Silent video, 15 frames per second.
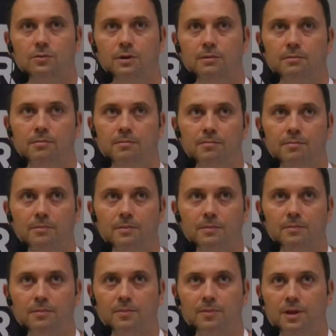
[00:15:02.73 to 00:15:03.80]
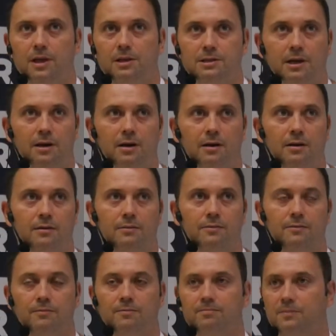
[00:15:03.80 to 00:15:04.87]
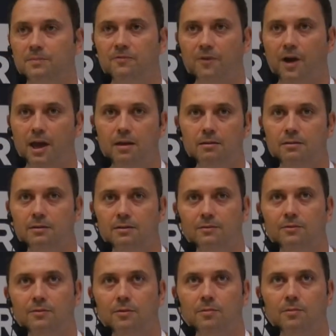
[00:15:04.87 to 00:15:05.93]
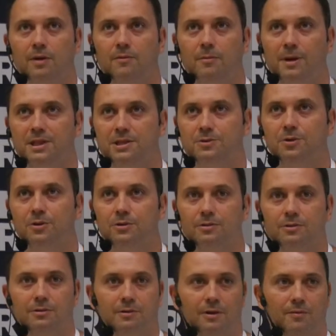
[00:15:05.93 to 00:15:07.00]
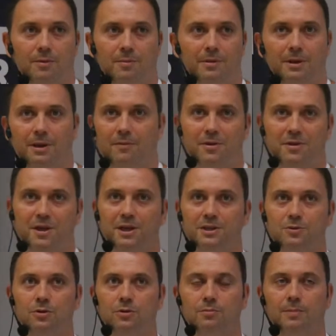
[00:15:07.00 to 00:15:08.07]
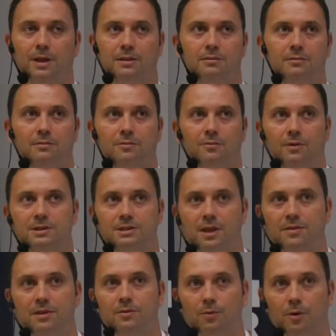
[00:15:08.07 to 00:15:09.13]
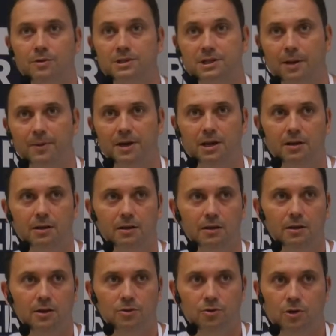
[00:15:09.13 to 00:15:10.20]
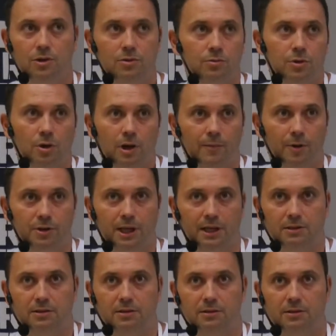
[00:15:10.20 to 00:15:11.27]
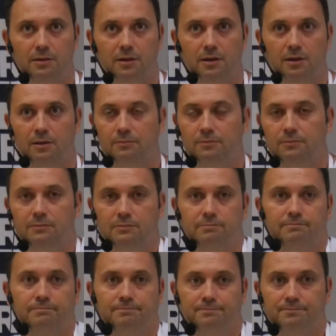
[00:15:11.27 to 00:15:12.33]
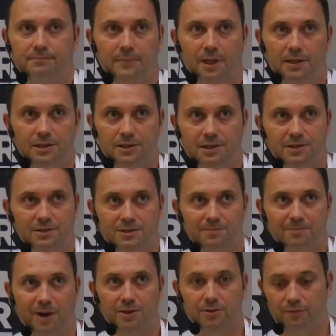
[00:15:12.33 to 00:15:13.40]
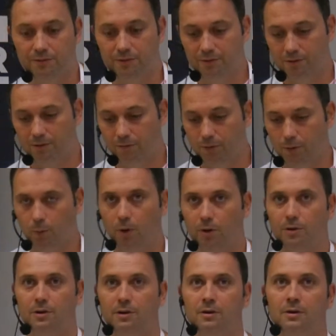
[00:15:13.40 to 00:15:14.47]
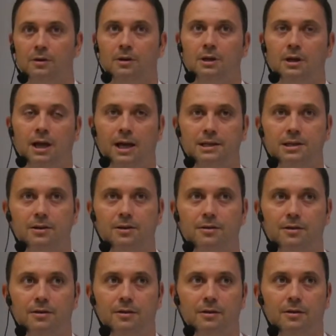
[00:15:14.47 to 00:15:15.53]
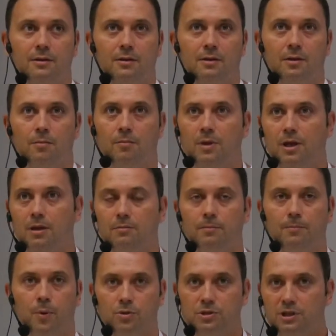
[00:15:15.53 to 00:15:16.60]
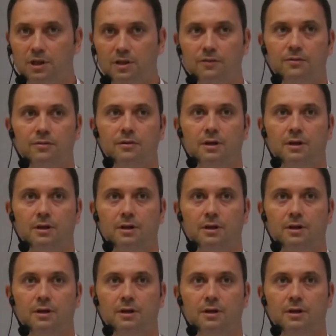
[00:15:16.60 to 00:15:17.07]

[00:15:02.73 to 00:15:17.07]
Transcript: when things are fine, when everybody's good, everything is good, but when something wrong is happening, you need to talk about that. And this is part of your work as a leader. Being positive,